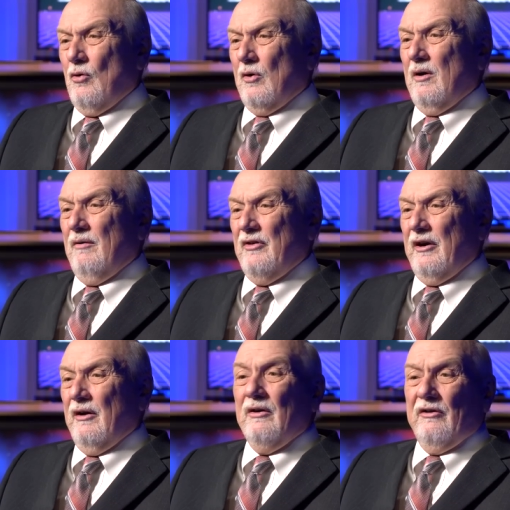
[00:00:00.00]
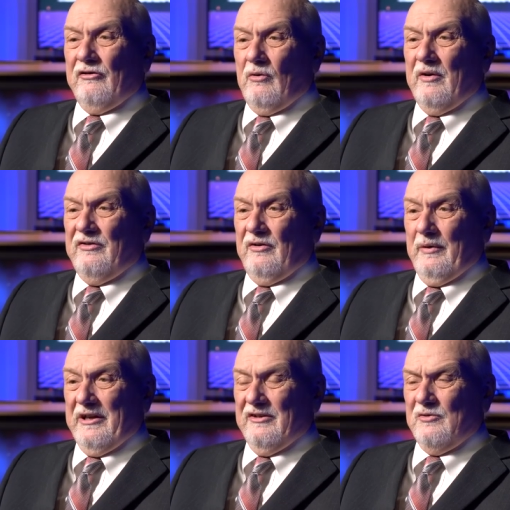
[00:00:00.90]
nor of their
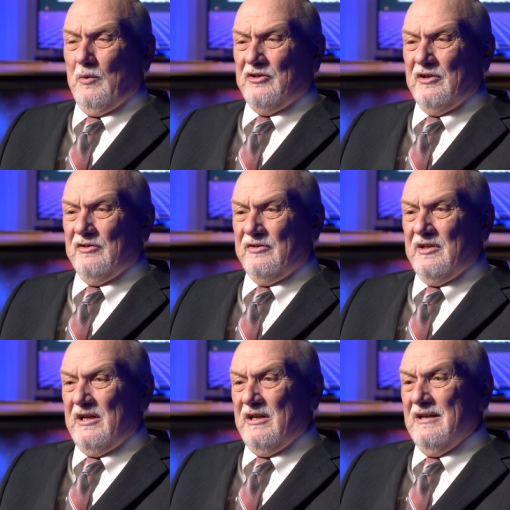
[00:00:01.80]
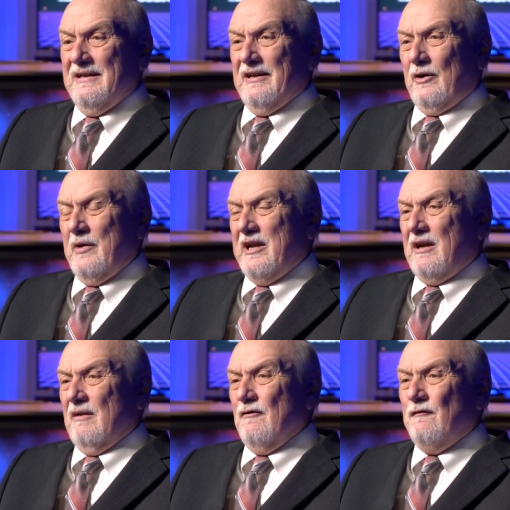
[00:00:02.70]
sorceries," which is the
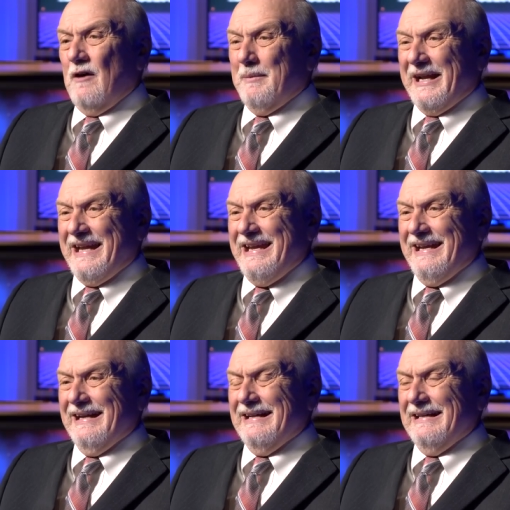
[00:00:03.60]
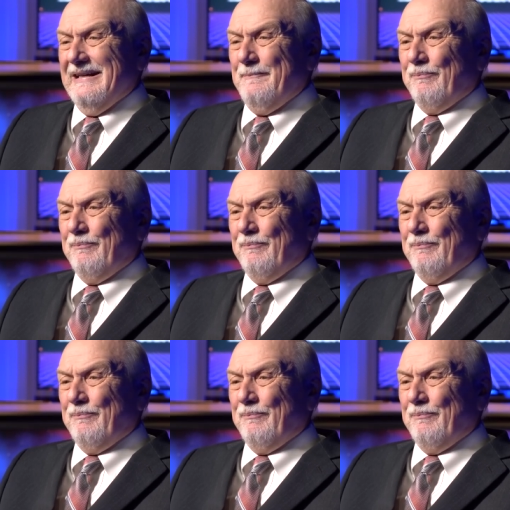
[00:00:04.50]
Greek pharmakia,